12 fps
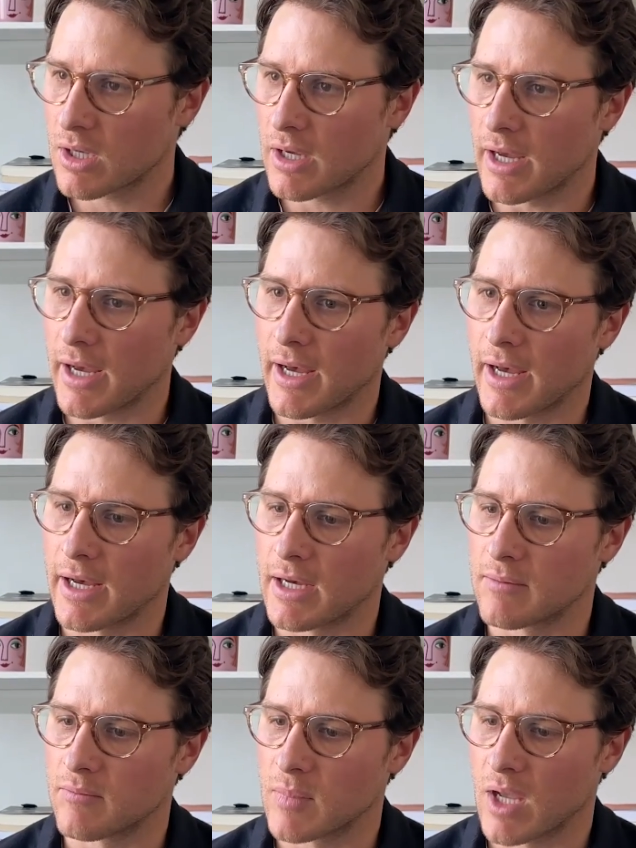
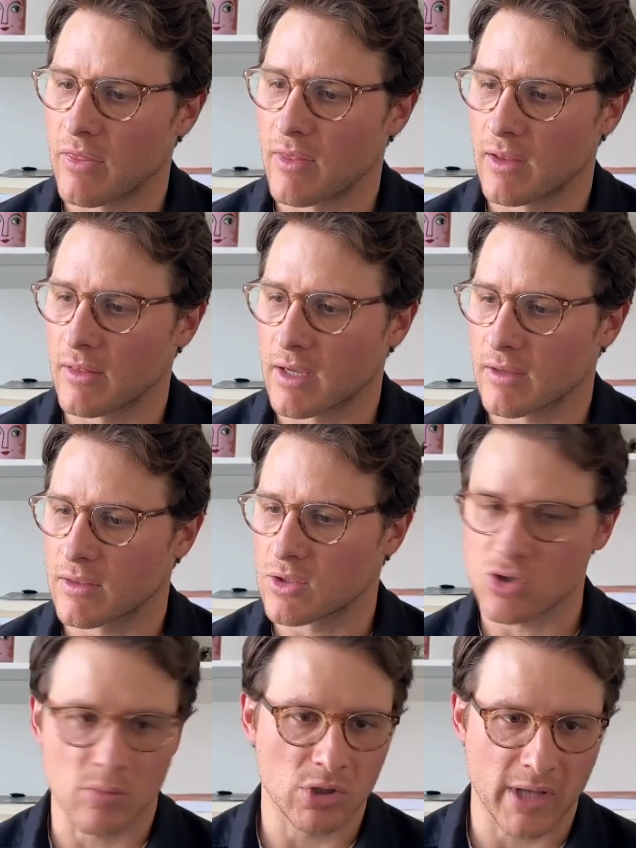And then like the
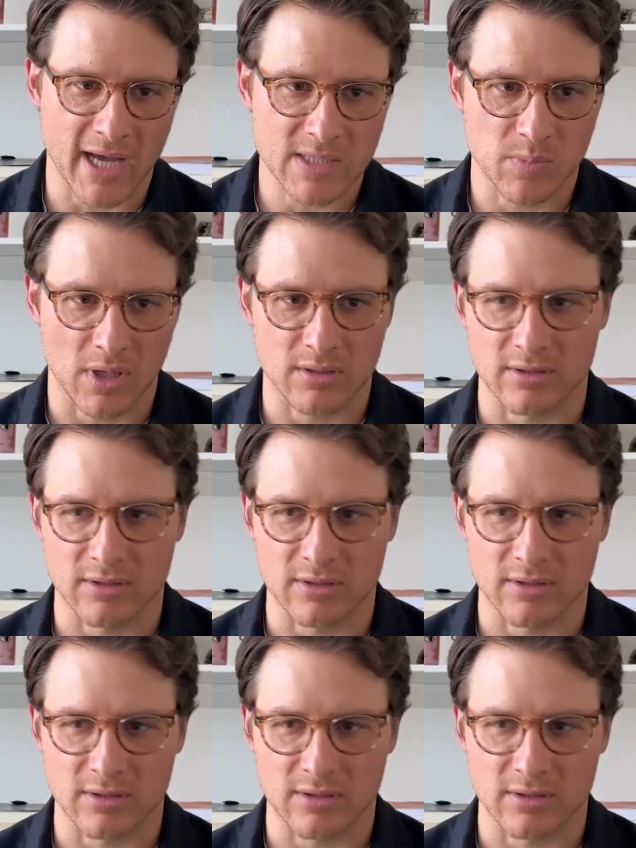Dribble aspect